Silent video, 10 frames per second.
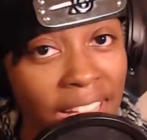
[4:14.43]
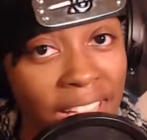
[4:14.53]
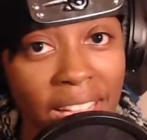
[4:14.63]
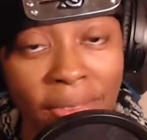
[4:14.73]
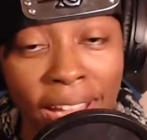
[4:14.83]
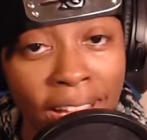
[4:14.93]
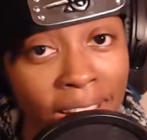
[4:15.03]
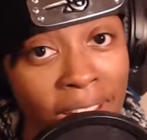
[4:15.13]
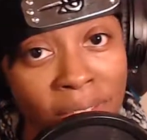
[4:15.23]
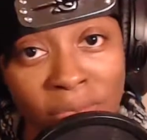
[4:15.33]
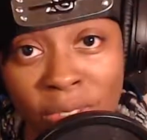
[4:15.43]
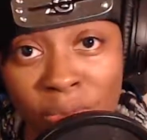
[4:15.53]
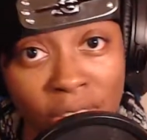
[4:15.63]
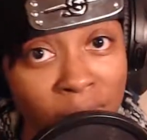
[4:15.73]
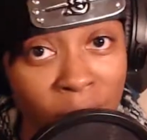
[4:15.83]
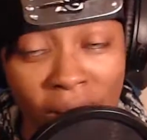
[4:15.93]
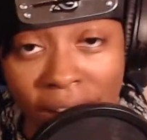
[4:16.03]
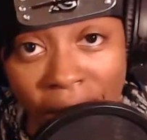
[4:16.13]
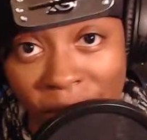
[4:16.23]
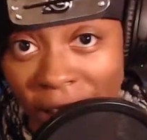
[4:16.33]
it just wouldn't
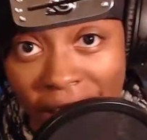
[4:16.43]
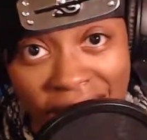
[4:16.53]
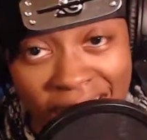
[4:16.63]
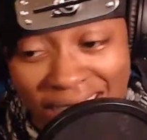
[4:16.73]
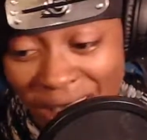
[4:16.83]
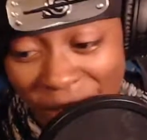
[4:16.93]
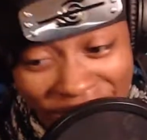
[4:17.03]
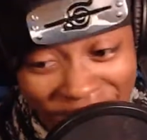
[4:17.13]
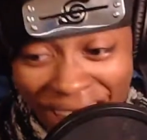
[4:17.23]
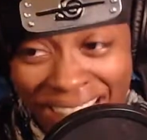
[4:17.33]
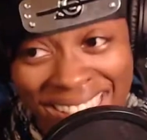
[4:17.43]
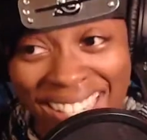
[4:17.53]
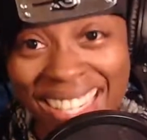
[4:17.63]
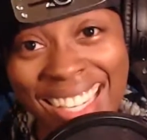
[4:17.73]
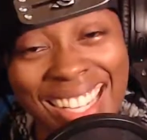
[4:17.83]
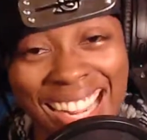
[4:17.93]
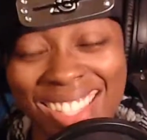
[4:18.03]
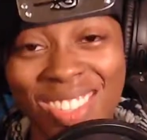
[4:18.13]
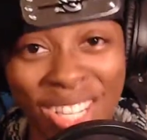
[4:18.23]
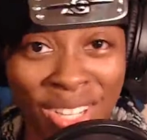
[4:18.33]
have gotten there at
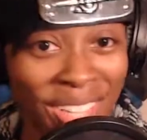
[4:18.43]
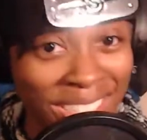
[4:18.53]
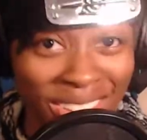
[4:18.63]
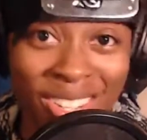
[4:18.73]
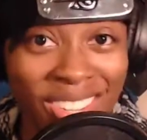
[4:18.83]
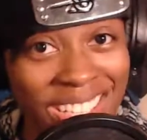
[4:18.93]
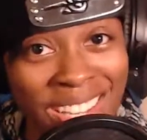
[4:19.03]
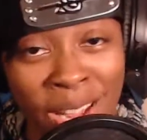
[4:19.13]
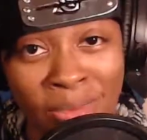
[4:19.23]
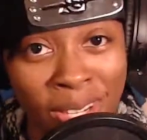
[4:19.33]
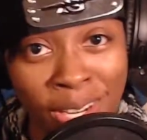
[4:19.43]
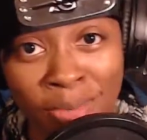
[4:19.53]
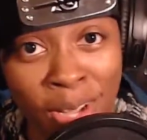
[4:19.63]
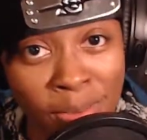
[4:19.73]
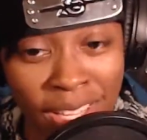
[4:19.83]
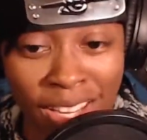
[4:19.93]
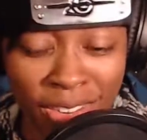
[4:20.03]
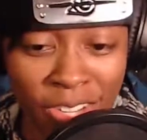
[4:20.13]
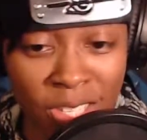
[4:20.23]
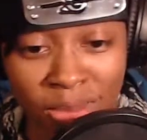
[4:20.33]
12. That's the whole reason I put it on public in the
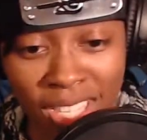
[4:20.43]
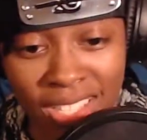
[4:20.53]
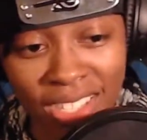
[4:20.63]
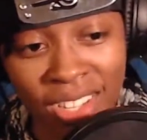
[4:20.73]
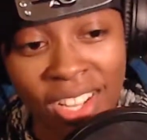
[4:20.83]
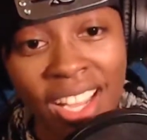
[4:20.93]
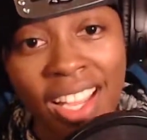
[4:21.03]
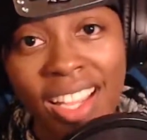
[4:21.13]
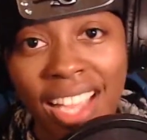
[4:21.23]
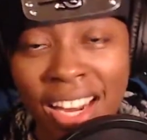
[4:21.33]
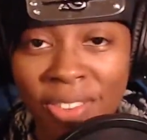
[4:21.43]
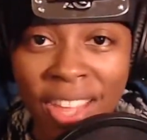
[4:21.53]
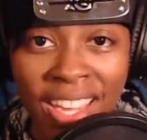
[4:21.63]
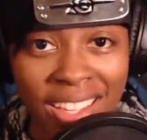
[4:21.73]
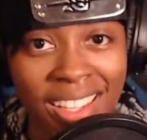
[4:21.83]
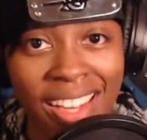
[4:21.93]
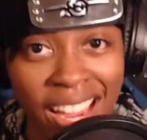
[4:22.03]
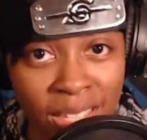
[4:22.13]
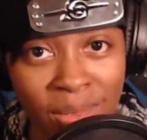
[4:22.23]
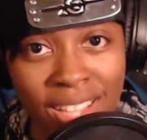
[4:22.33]
first place. So kind of like
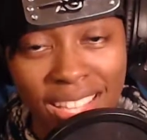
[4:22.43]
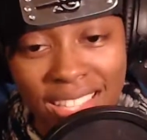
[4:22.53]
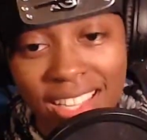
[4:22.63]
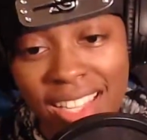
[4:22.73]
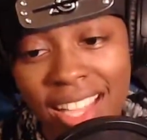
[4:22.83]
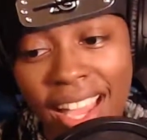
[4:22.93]
last minute things like that